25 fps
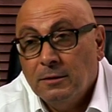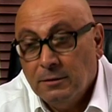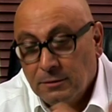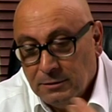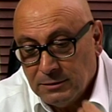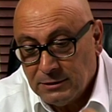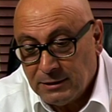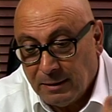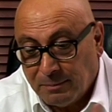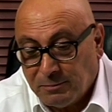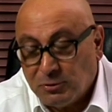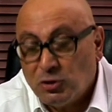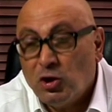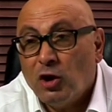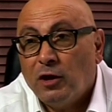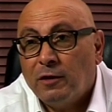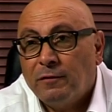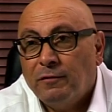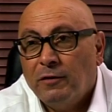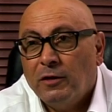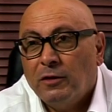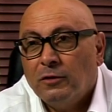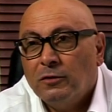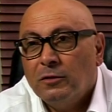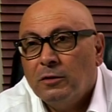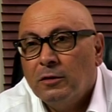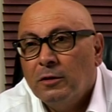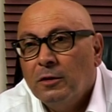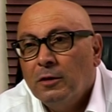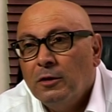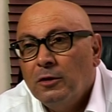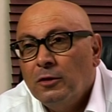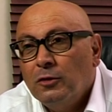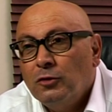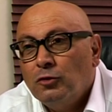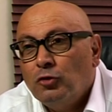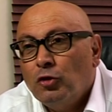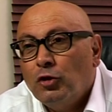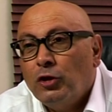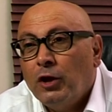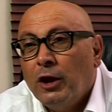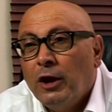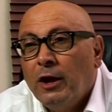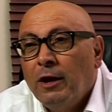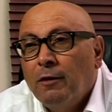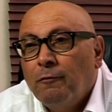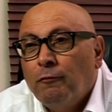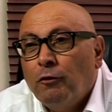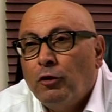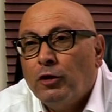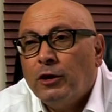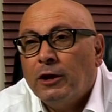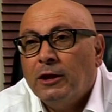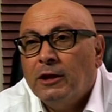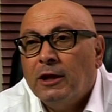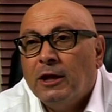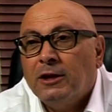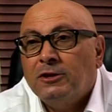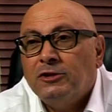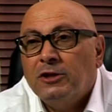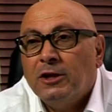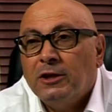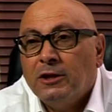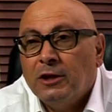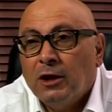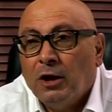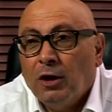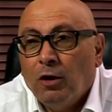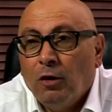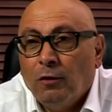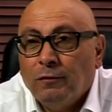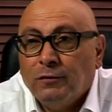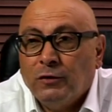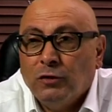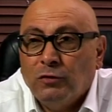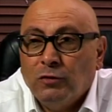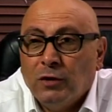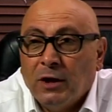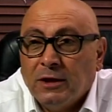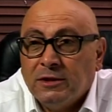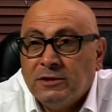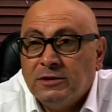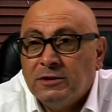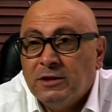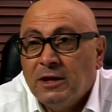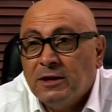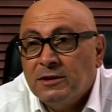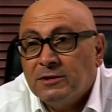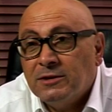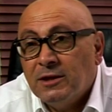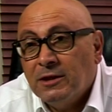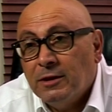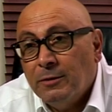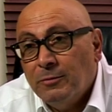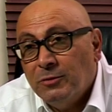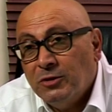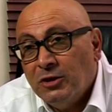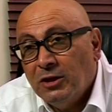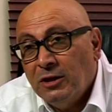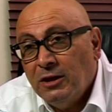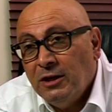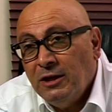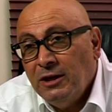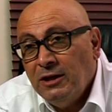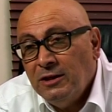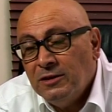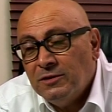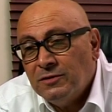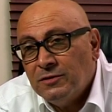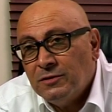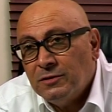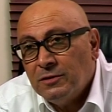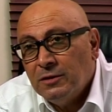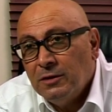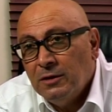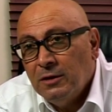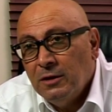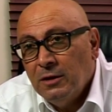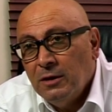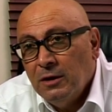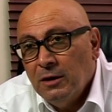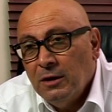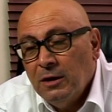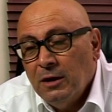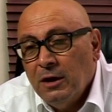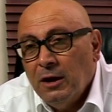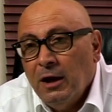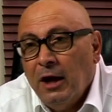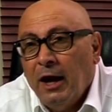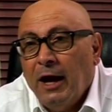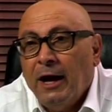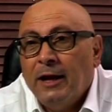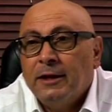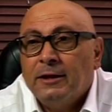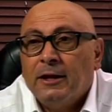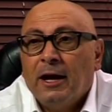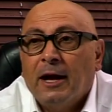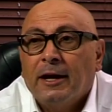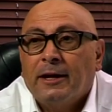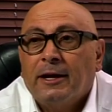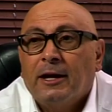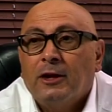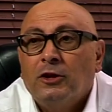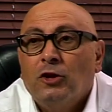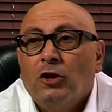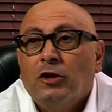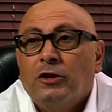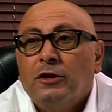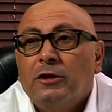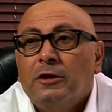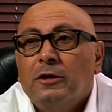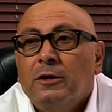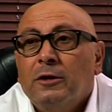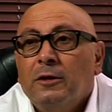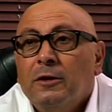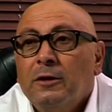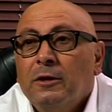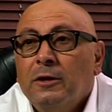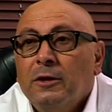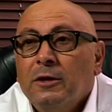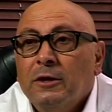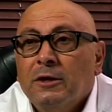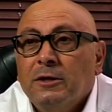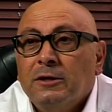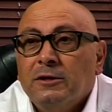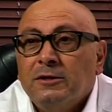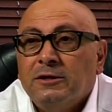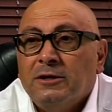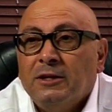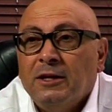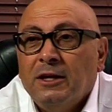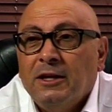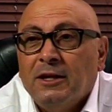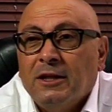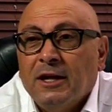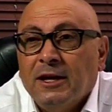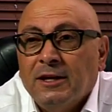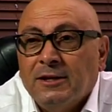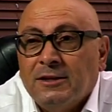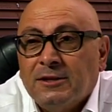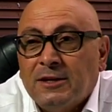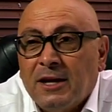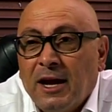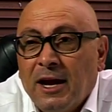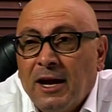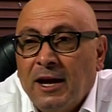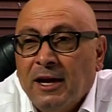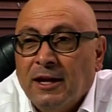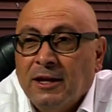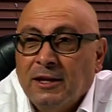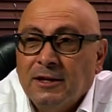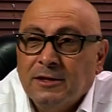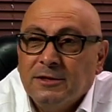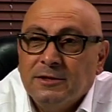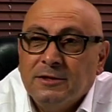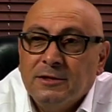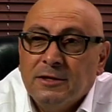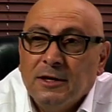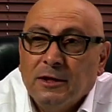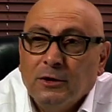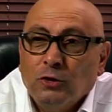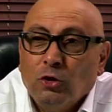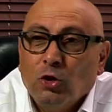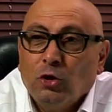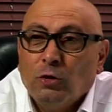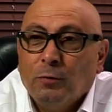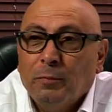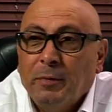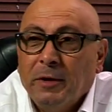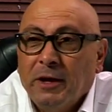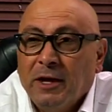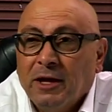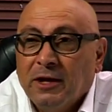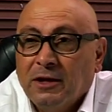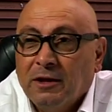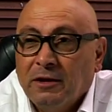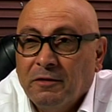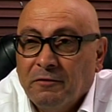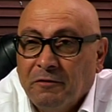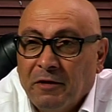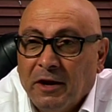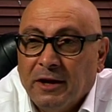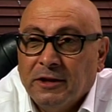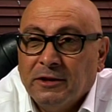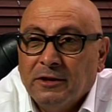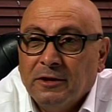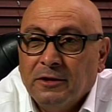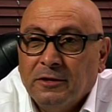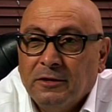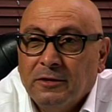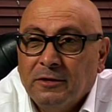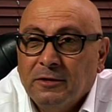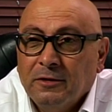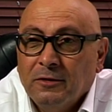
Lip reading: subservient to the foreign agenda of the United States in the Middle East. And I cannot see the Israelis not being divided